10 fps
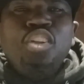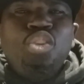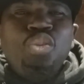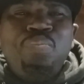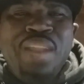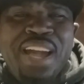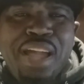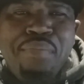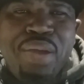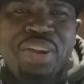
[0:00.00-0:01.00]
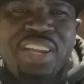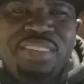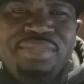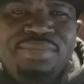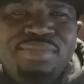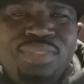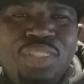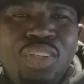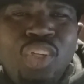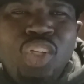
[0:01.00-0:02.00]
Do black Americans,
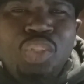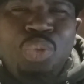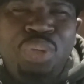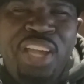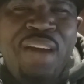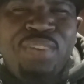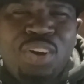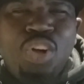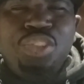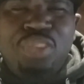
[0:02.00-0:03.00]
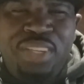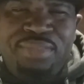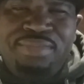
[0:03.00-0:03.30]
do they have a country?